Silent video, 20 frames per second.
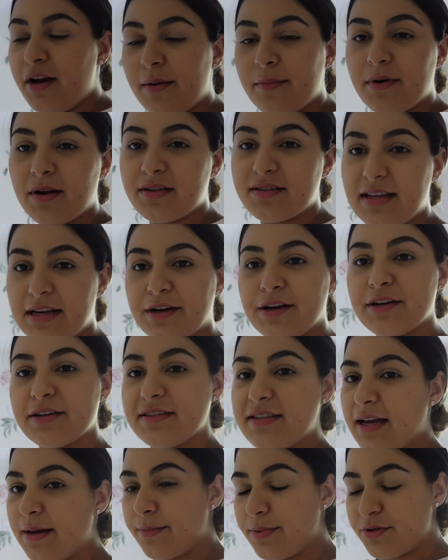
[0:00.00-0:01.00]
I'm going to take her
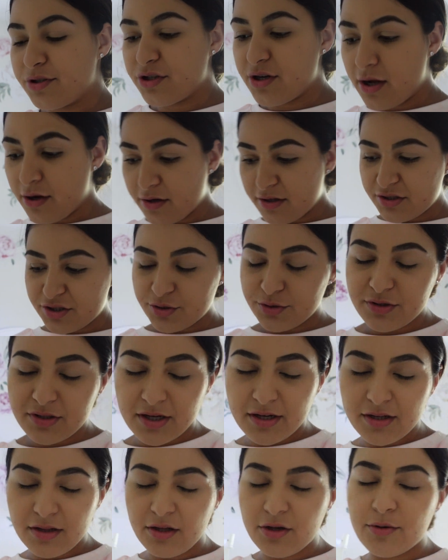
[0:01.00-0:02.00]
temperature now because she was
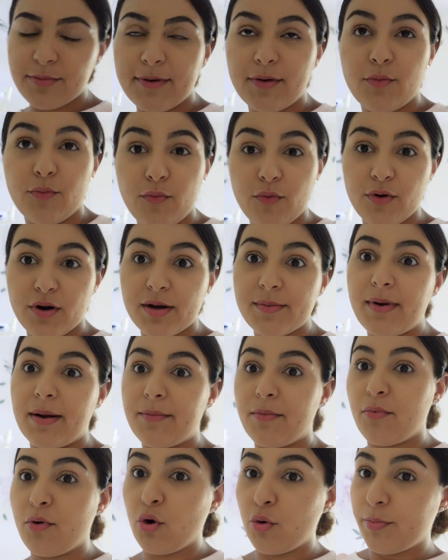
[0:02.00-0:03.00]
getting a little bit warm.
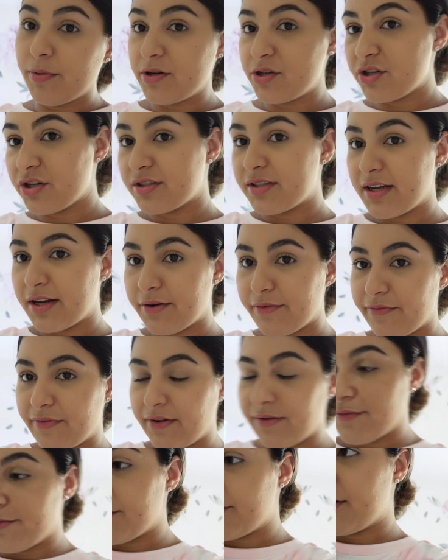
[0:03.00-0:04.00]
I'm hoping she doesn't get a
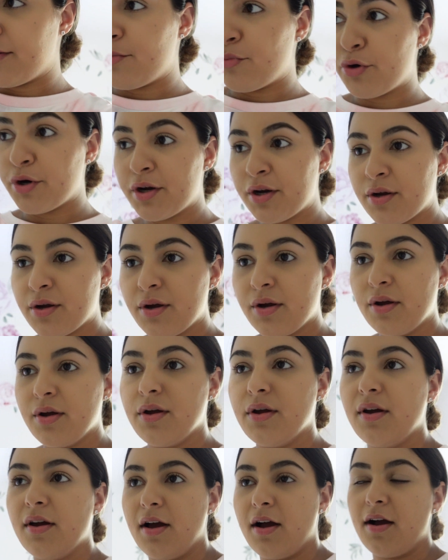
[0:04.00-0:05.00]
fever anymore.
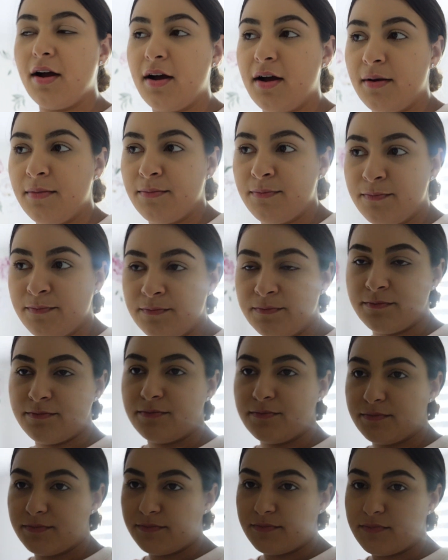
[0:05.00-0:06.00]
Um,
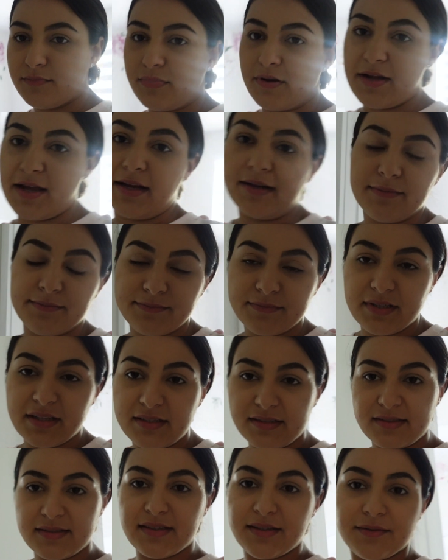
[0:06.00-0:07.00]
but yeah,
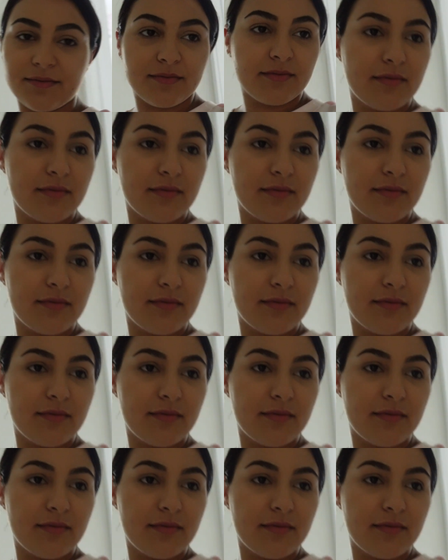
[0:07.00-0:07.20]
let's see.